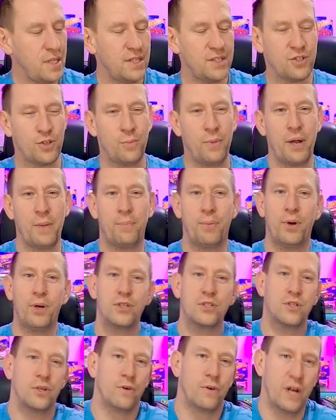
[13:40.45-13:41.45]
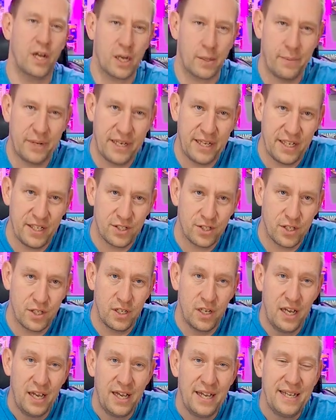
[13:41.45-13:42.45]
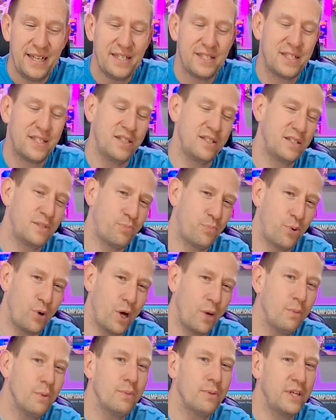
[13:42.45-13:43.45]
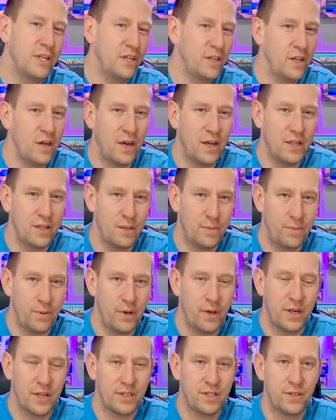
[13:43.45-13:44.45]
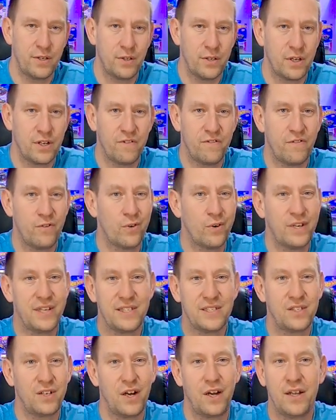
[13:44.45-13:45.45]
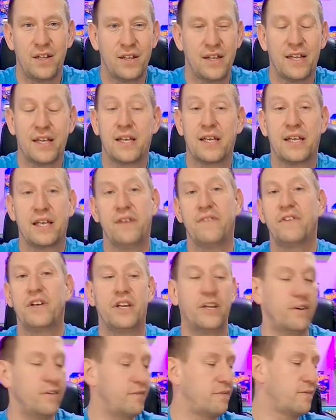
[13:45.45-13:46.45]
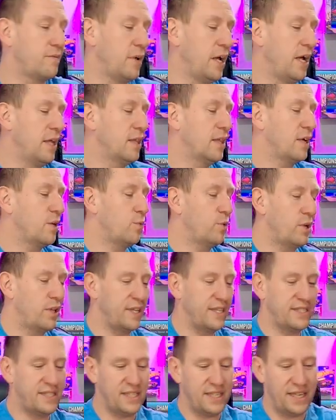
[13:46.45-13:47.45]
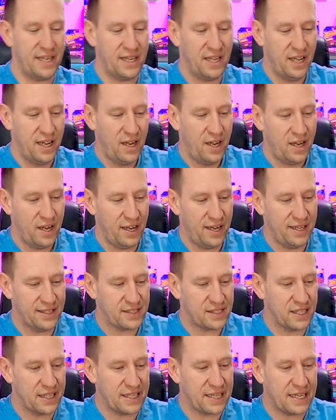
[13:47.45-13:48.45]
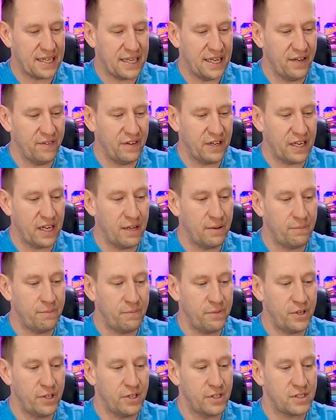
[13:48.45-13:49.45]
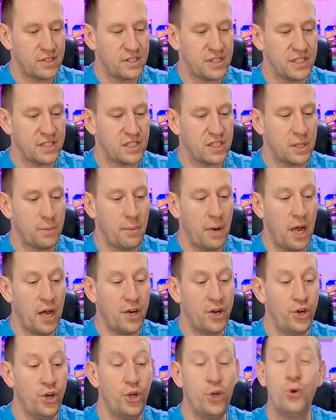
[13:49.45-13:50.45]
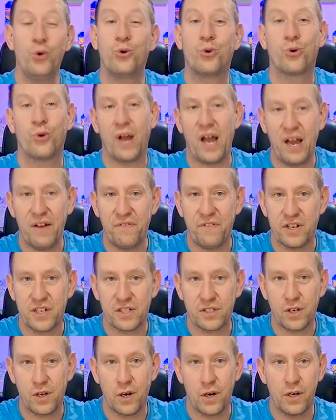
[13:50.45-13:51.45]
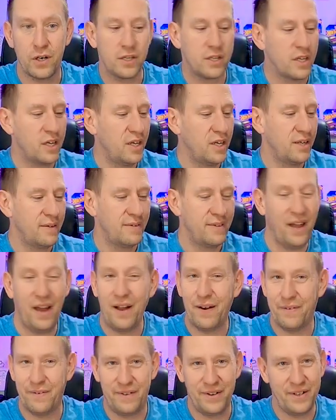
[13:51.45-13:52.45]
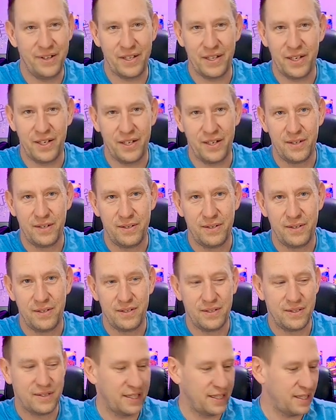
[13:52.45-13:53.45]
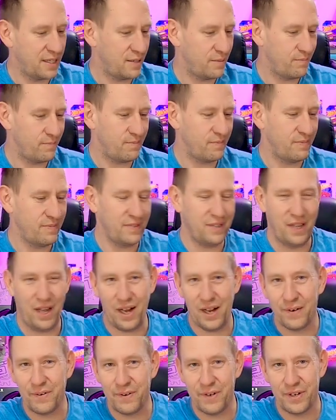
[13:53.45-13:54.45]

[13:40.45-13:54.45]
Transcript: So my personal recommendation is that it's probably not the product you're looking for. It's not like giving your, like what do they say? It's like giving a, your system a new graphics card. Not really. Like, not